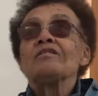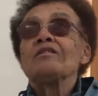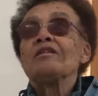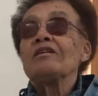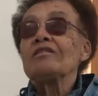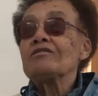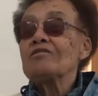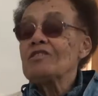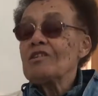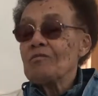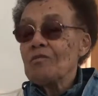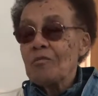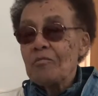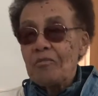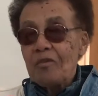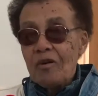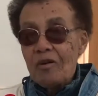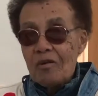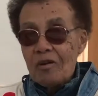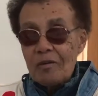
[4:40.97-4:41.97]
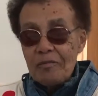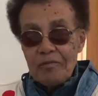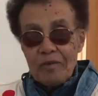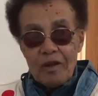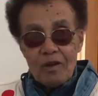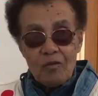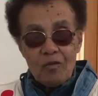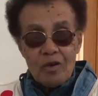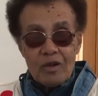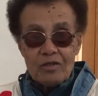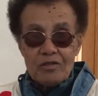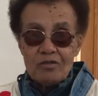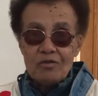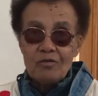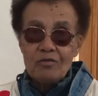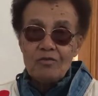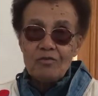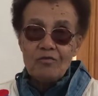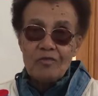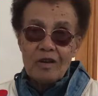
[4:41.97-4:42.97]
yes, they were brought up that way, so
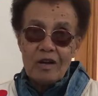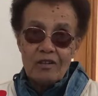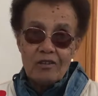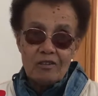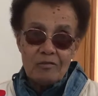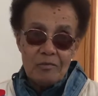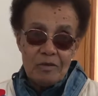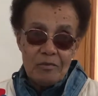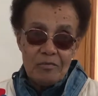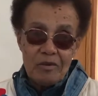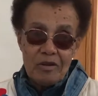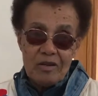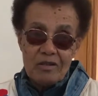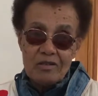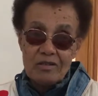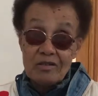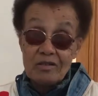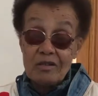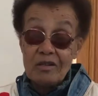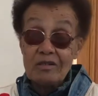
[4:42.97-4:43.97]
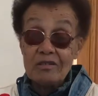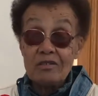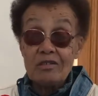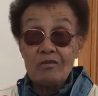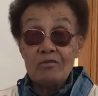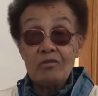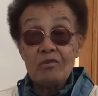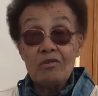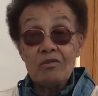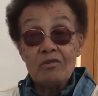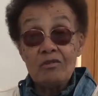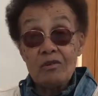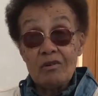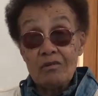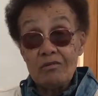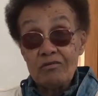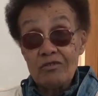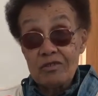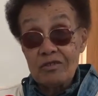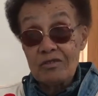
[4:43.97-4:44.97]
you've got to be patient. I said, well, you
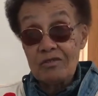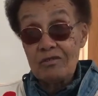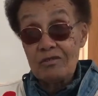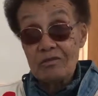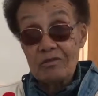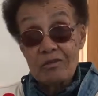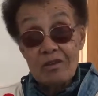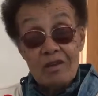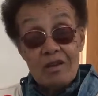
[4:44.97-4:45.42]
know, sister,